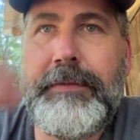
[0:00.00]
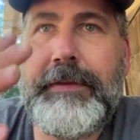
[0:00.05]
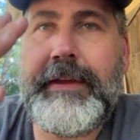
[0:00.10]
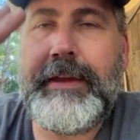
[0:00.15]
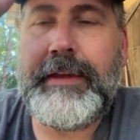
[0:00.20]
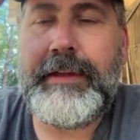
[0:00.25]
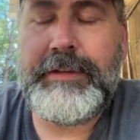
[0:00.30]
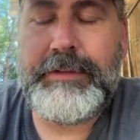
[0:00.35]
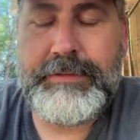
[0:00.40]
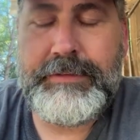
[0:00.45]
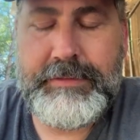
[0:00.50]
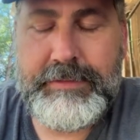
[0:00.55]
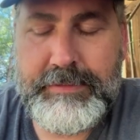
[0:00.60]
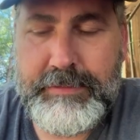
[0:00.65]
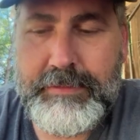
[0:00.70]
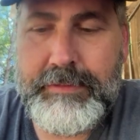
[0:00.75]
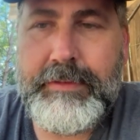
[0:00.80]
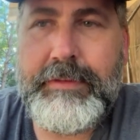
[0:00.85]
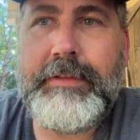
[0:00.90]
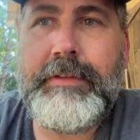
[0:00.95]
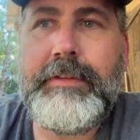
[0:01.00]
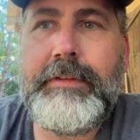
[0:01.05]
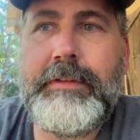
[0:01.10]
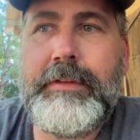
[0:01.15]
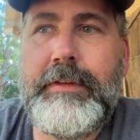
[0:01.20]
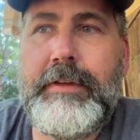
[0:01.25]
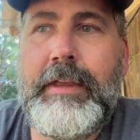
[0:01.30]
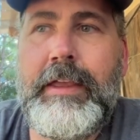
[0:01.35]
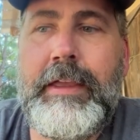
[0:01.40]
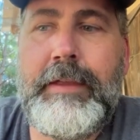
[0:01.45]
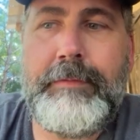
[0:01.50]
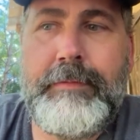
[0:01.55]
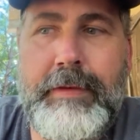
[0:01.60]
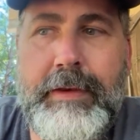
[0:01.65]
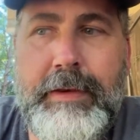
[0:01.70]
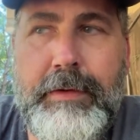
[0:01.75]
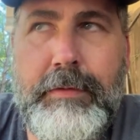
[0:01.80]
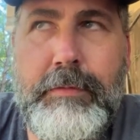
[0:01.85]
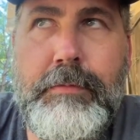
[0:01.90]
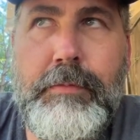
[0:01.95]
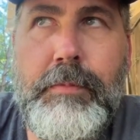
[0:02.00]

things. And